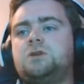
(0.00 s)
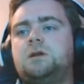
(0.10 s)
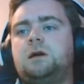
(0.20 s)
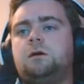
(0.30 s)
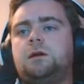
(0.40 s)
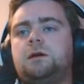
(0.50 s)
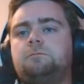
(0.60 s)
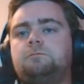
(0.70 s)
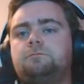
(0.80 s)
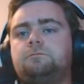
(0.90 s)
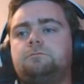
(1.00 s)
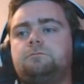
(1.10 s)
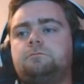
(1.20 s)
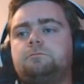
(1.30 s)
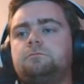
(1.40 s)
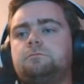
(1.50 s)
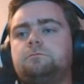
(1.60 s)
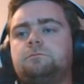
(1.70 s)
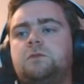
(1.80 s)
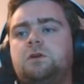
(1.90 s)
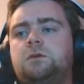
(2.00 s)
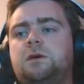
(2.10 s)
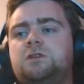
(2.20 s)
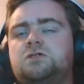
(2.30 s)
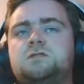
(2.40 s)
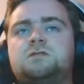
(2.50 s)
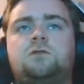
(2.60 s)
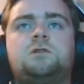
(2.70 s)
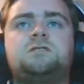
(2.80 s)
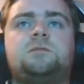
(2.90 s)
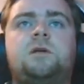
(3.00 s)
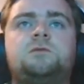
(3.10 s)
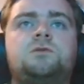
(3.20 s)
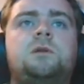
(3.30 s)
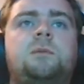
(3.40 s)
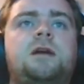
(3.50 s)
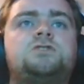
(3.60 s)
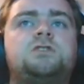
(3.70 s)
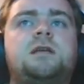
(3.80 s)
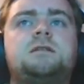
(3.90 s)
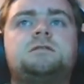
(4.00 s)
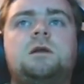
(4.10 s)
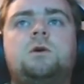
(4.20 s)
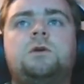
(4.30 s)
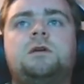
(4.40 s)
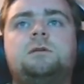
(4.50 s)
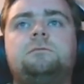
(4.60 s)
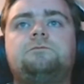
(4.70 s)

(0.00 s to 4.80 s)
low on it. No, the battery is full. Sometimes when the battery gets low, you